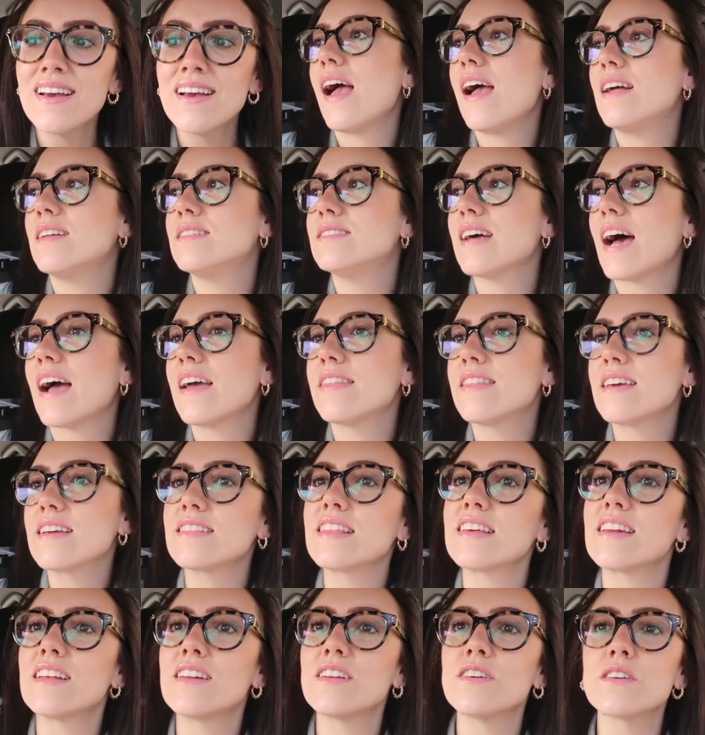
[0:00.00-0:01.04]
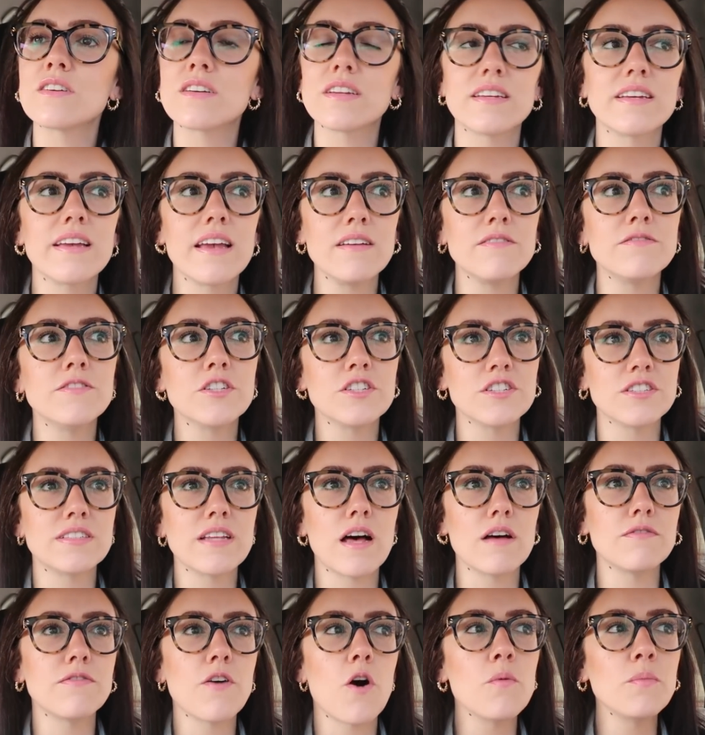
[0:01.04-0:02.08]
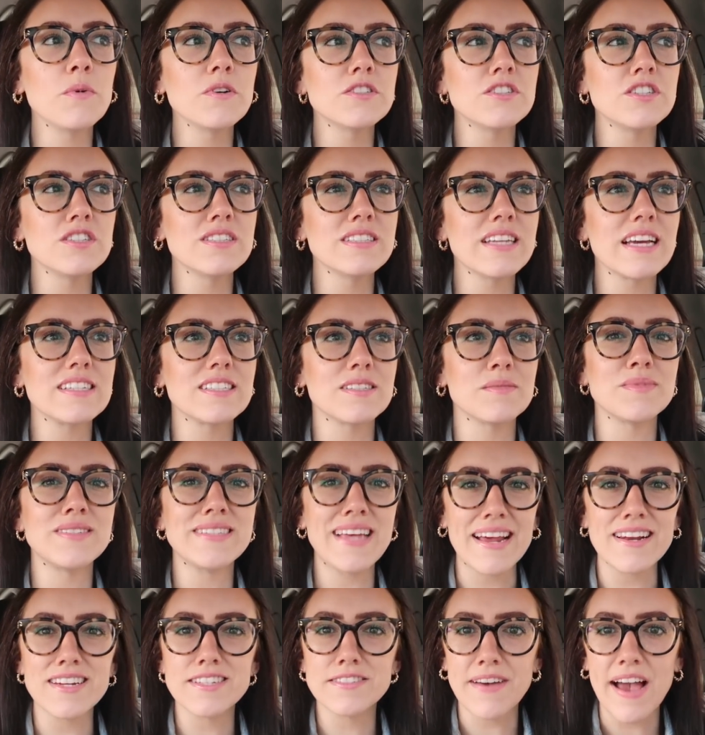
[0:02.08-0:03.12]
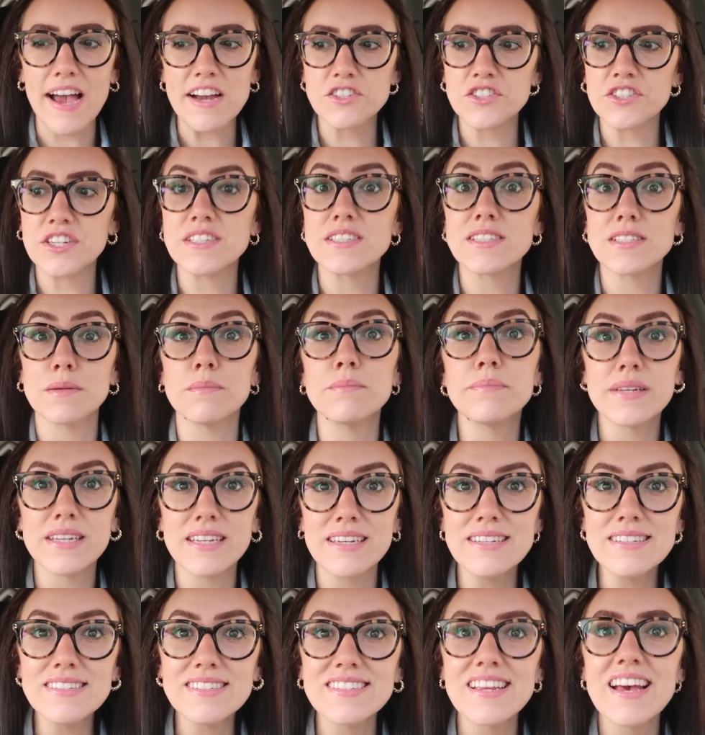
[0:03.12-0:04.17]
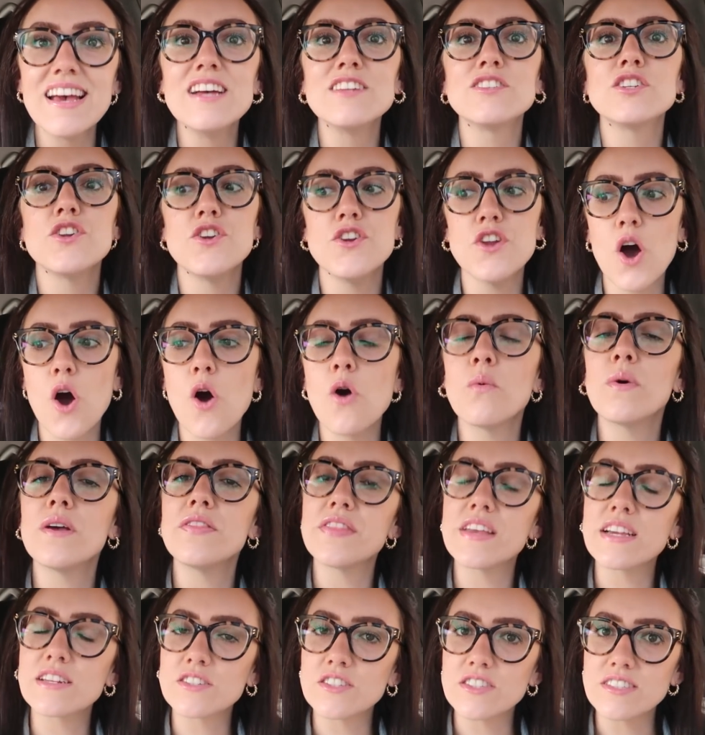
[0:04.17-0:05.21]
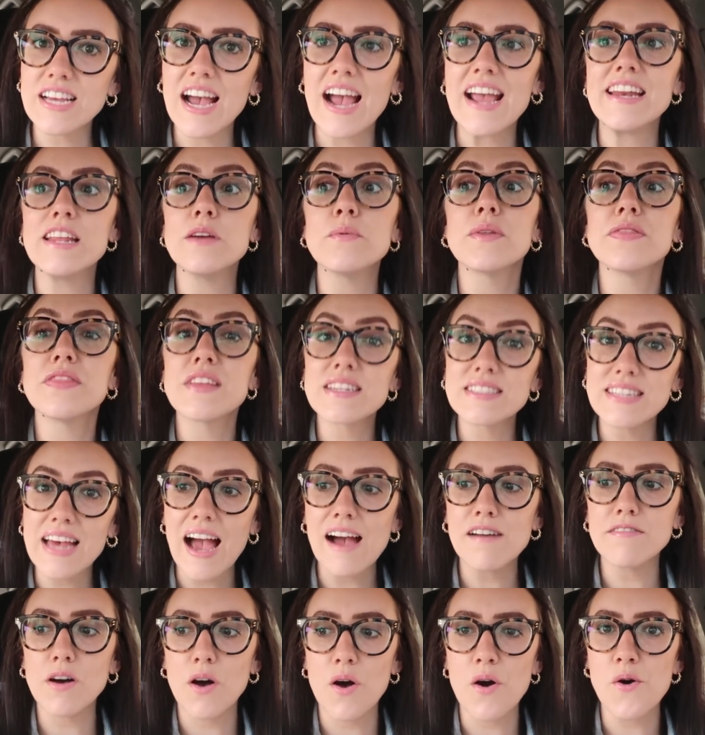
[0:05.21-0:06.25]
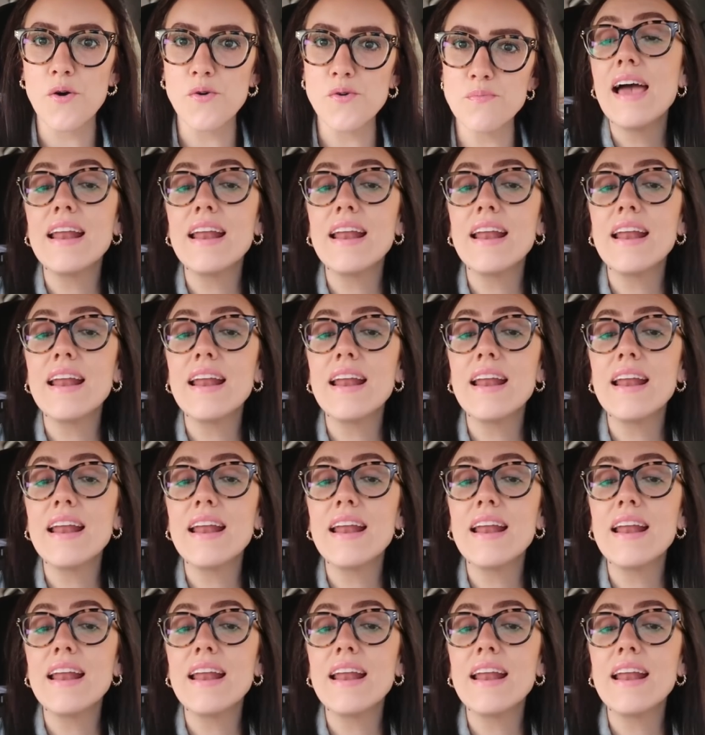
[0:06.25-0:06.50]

And I think that it'll give yourself almost just like some satisfaction and some peace to know when things are tidy, when things have a home.